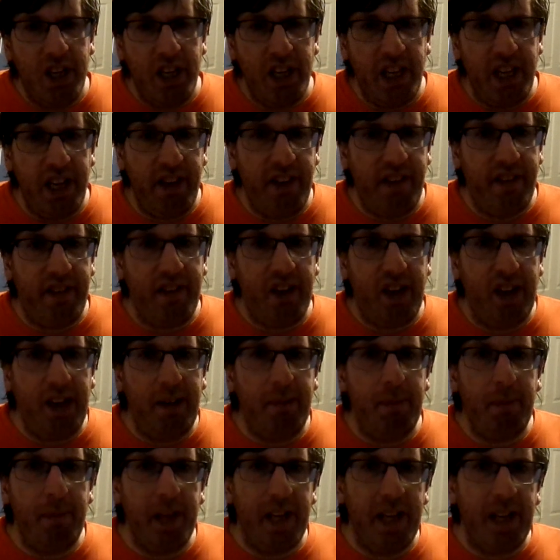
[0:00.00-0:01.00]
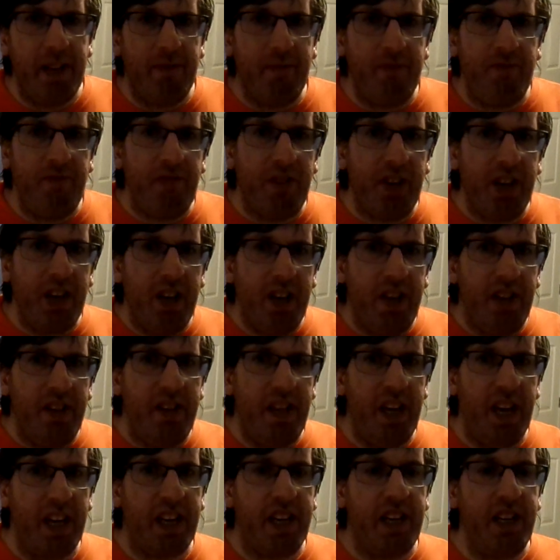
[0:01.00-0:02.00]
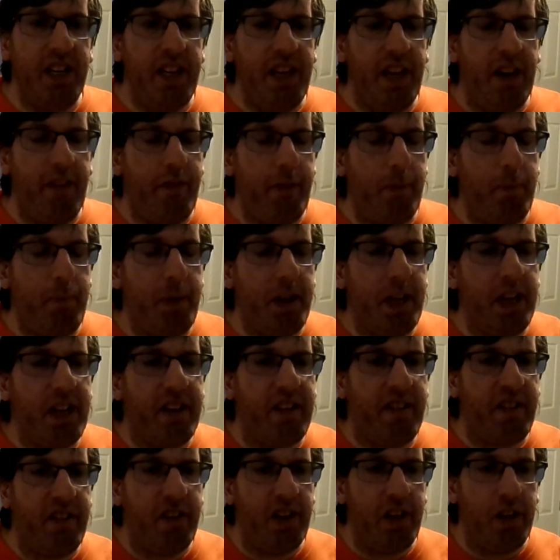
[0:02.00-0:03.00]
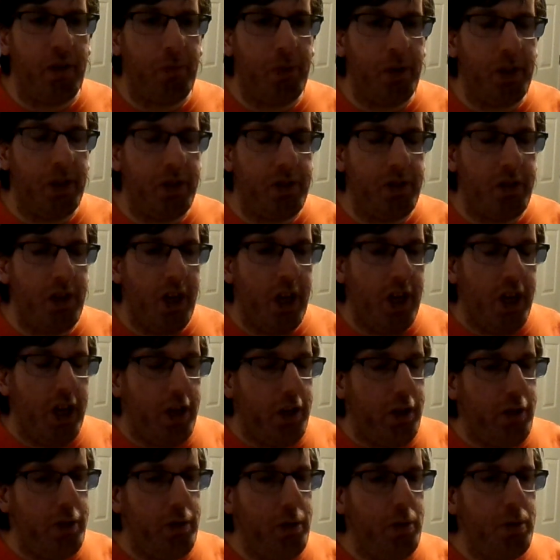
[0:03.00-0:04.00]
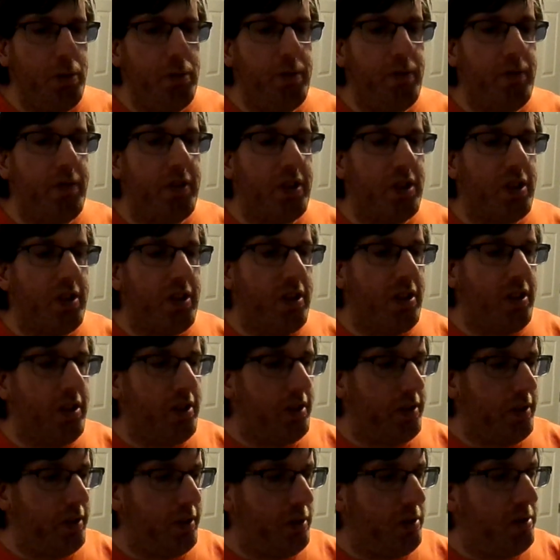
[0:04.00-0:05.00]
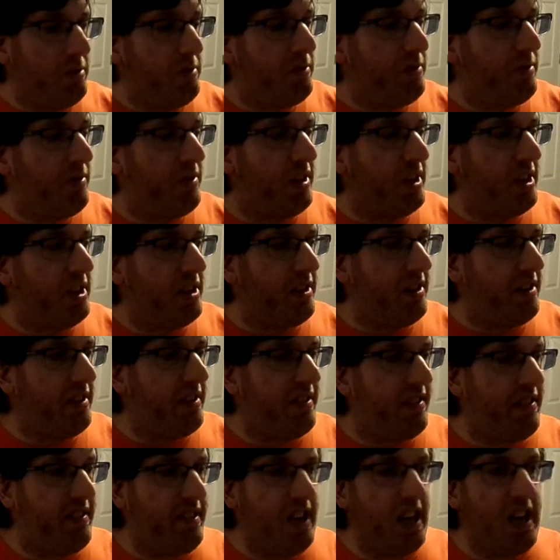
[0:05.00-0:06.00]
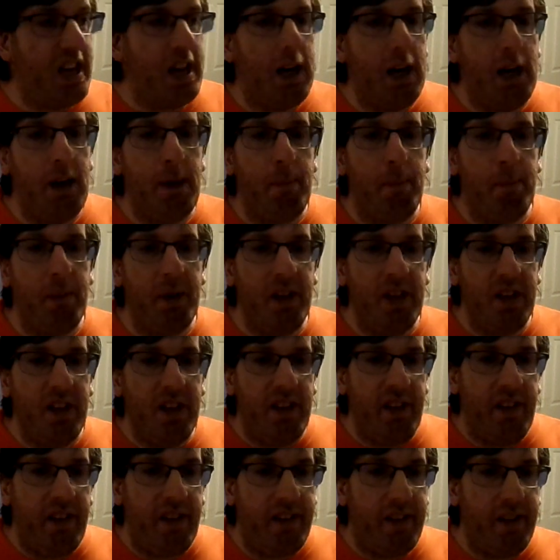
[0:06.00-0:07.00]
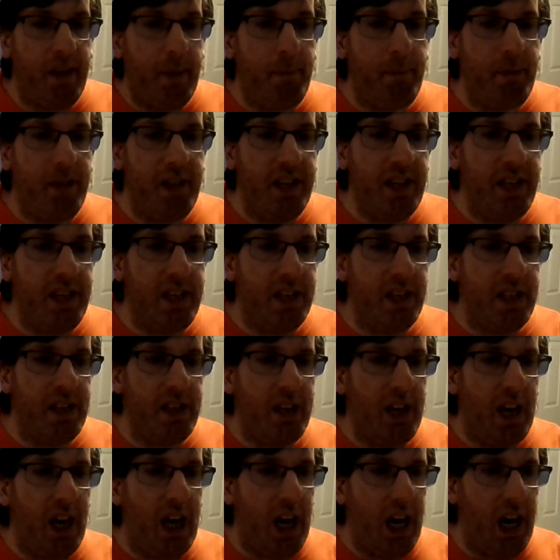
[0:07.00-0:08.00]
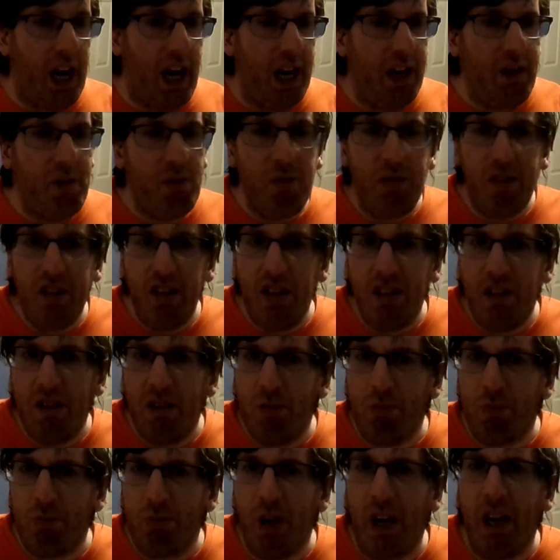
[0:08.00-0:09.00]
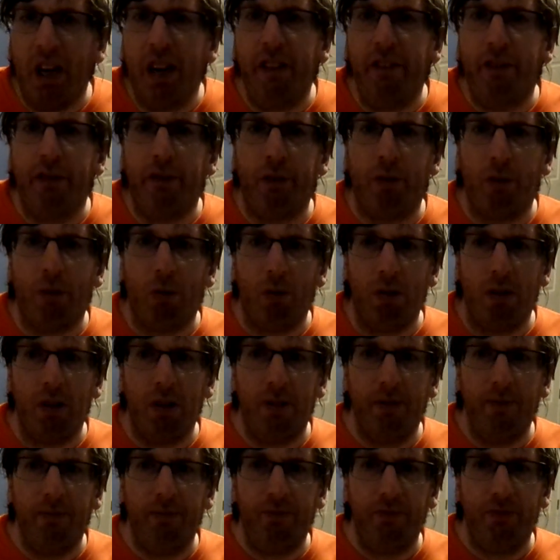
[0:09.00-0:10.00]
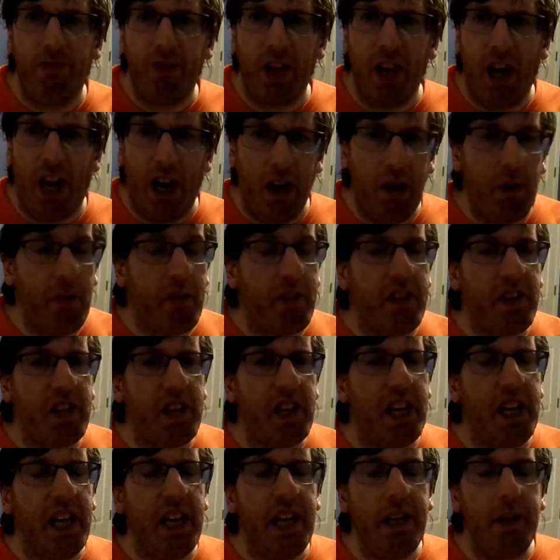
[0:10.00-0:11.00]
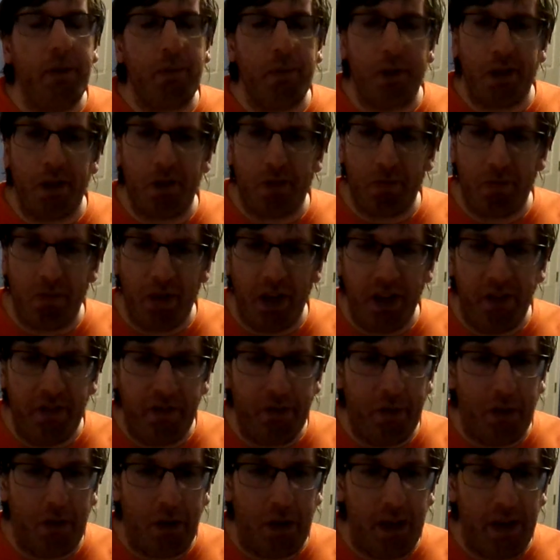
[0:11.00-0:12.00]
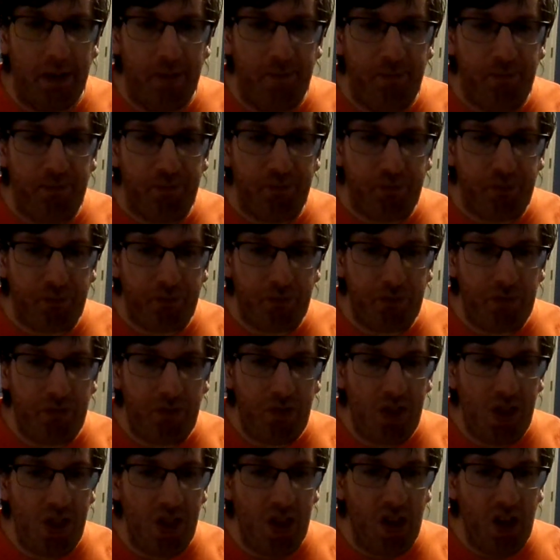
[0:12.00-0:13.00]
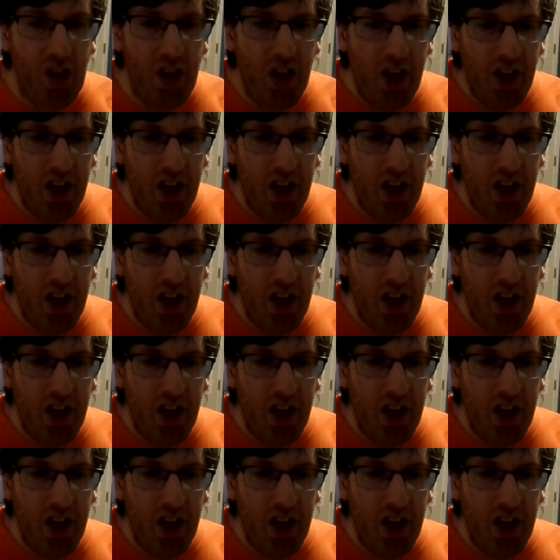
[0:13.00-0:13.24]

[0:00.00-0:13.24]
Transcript: inside me that can never be extinguished. You've you've set up something I don't think you're ready for. I don't think anyone's ready for it.